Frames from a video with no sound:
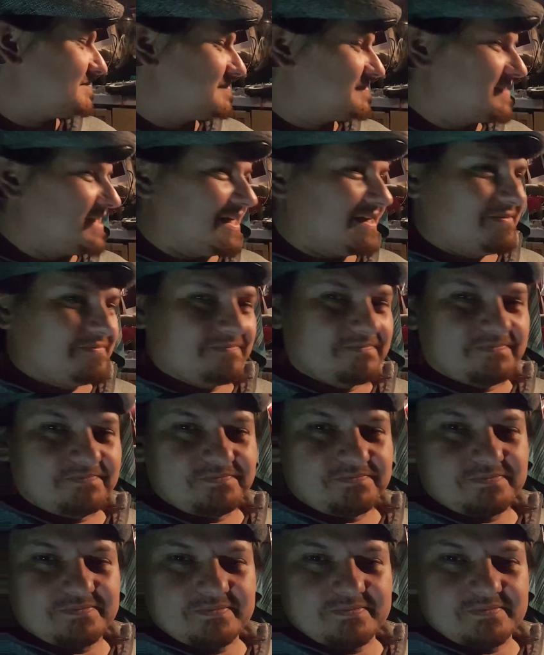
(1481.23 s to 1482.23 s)

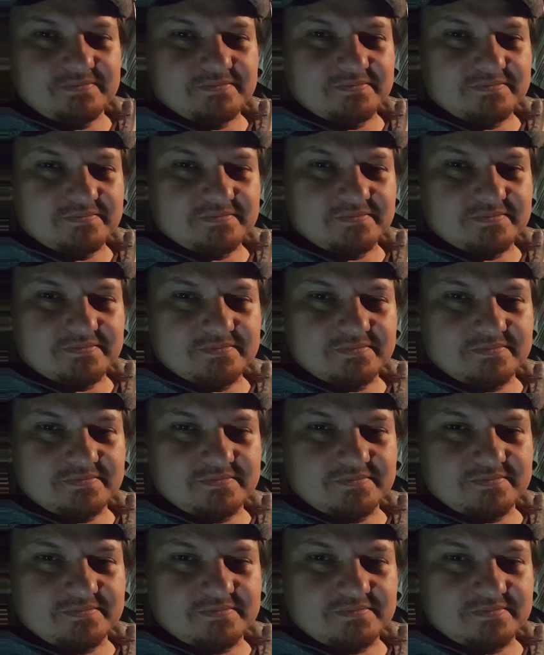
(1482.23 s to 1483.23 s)

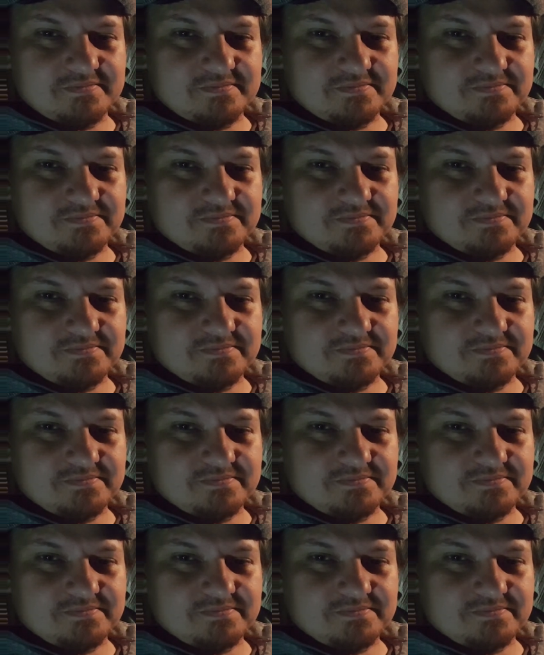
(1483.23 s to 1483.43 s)
(silent)